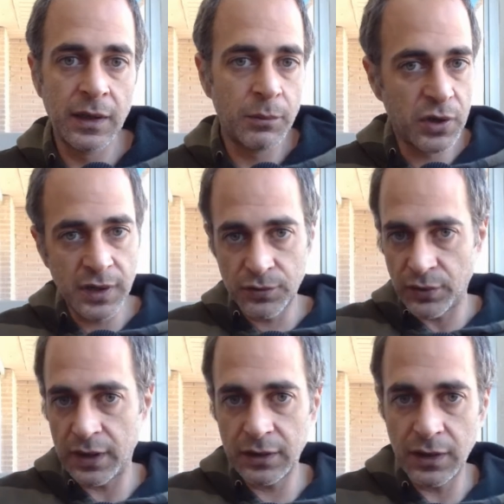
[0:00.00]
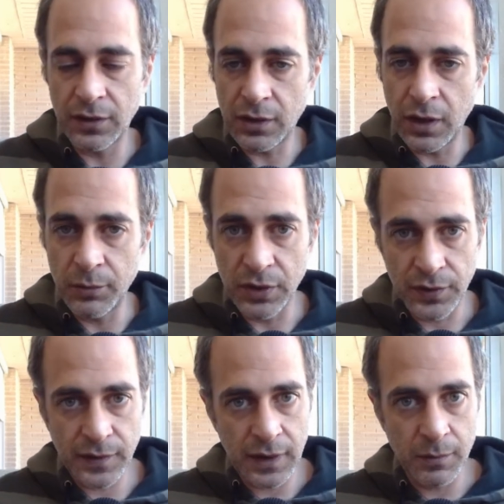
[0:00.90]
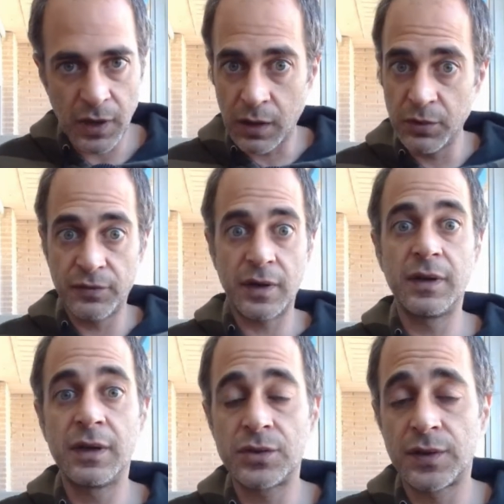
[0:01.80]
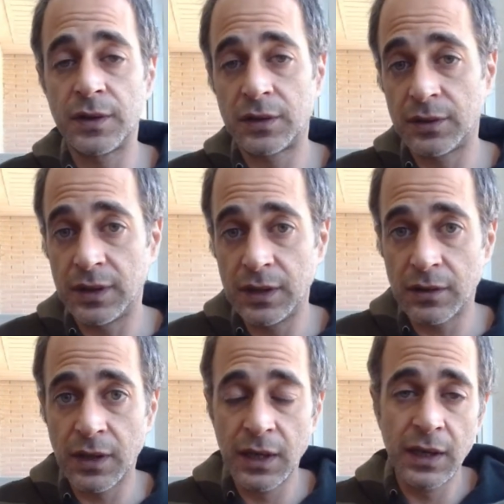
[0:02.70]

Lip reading: please write it in the comments. I'll be very interested to hear.